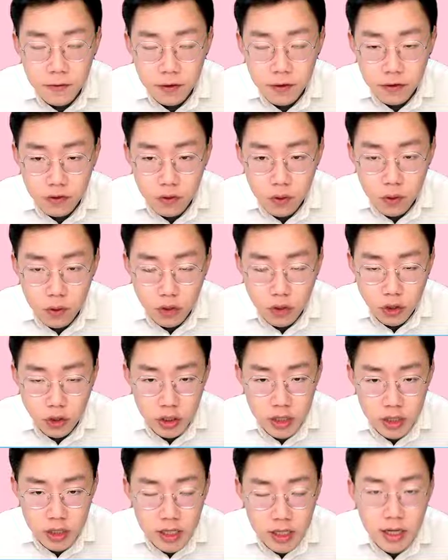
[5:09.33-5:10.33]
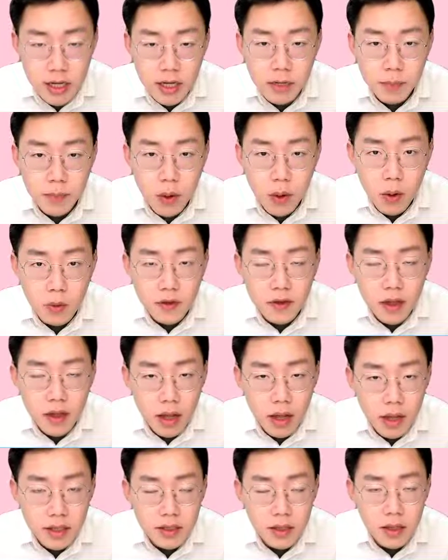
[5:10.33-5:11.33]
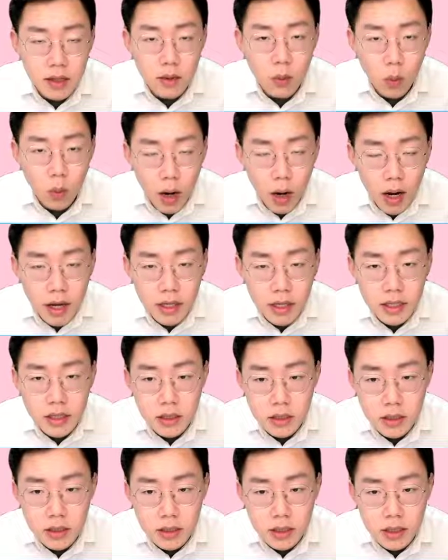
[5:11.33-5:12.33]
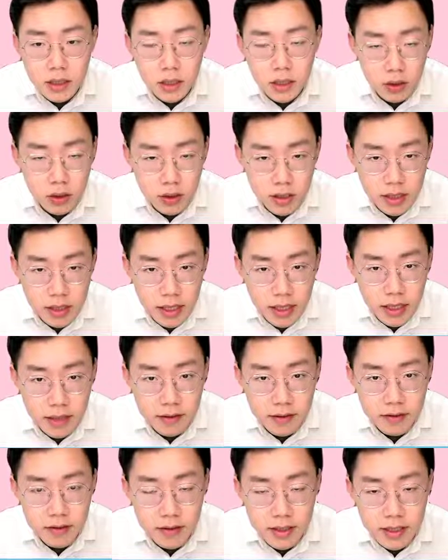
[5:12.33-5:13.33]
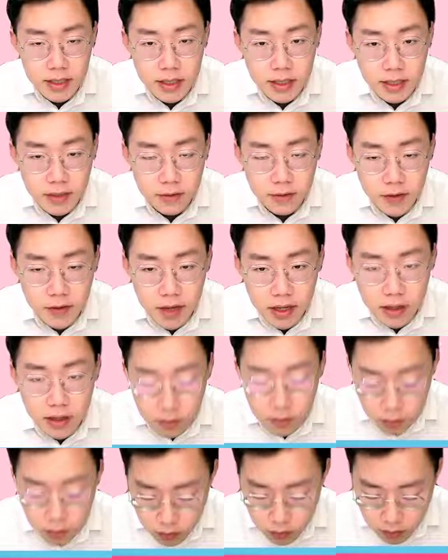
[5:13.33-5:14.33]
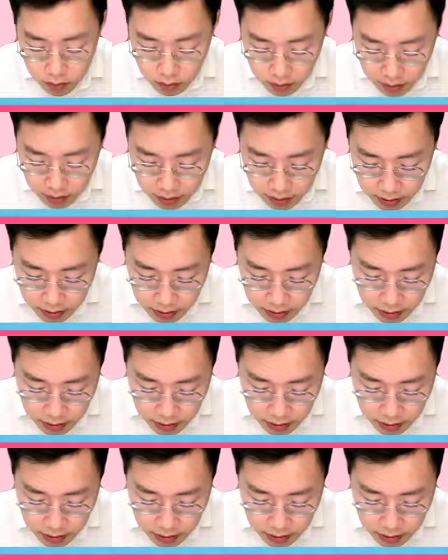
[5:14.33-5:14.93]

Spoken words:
quadrant, both x and y coordinates, the value, okay,